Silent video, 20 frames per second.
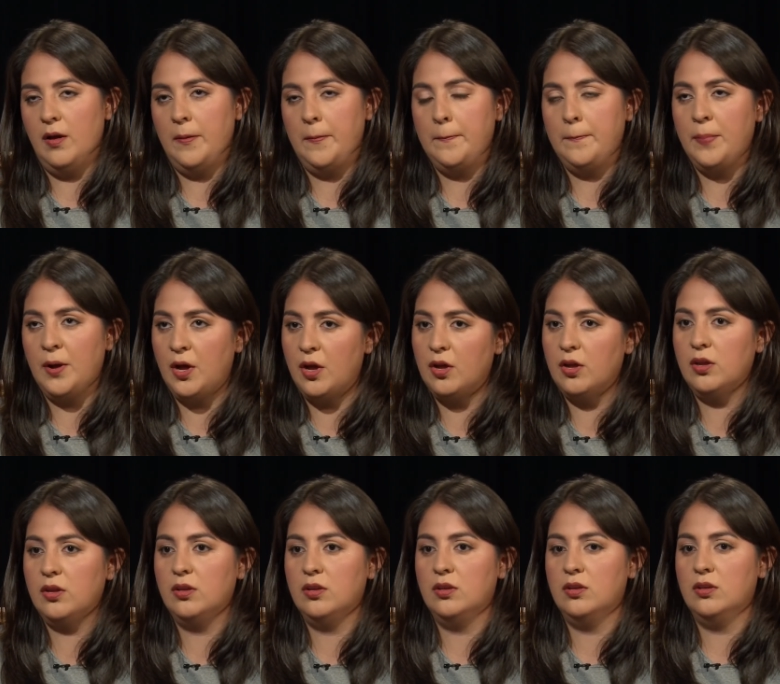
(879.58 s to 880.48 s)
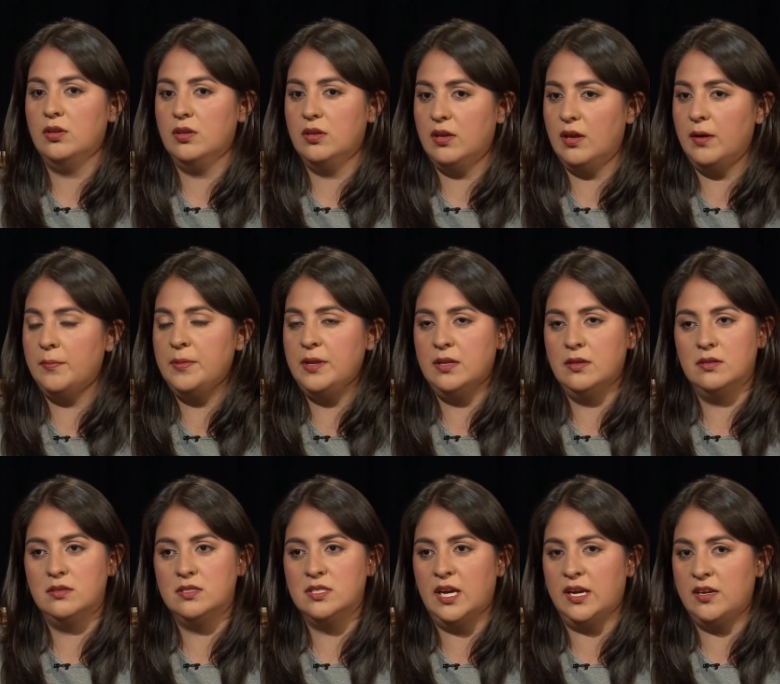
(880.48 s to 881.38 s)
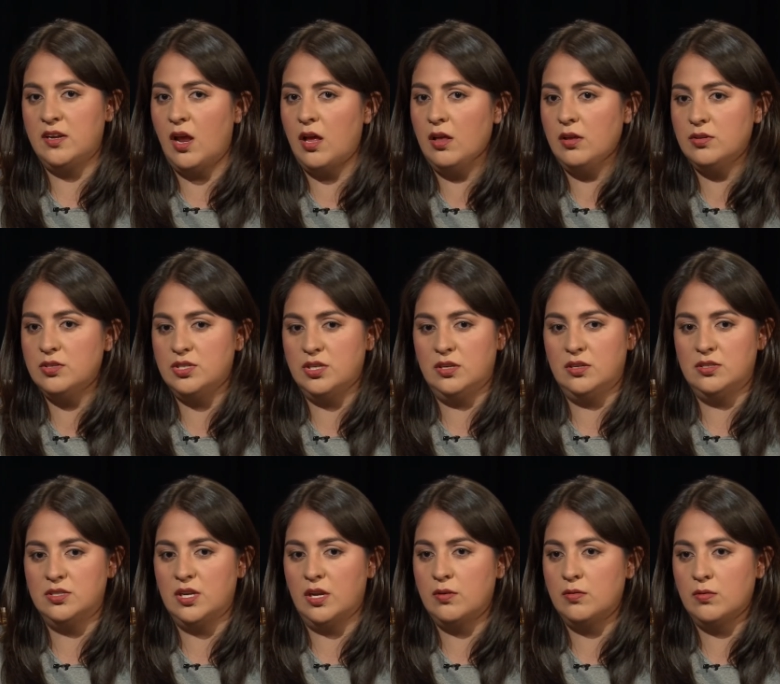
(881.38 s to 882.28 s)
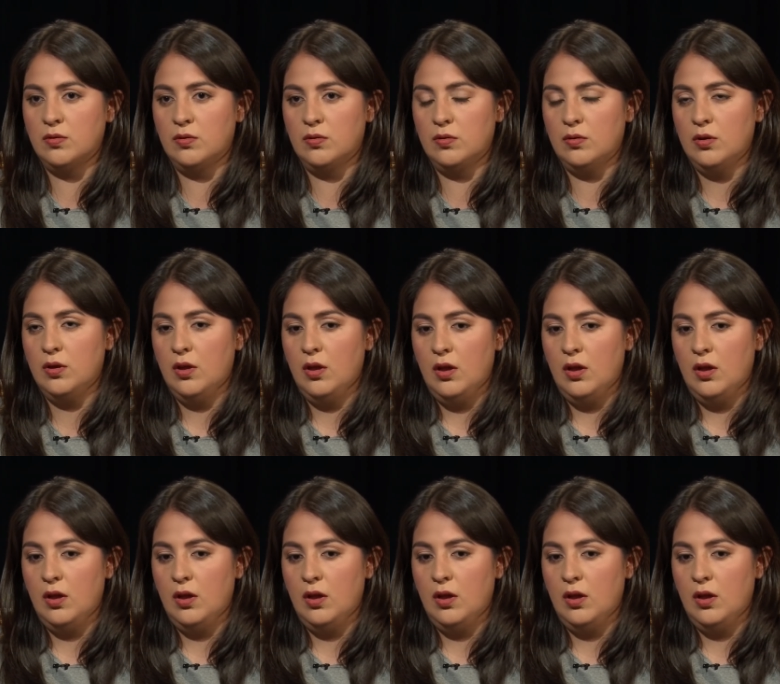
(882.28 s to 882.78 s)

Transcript: Um, but I mean, technology in general.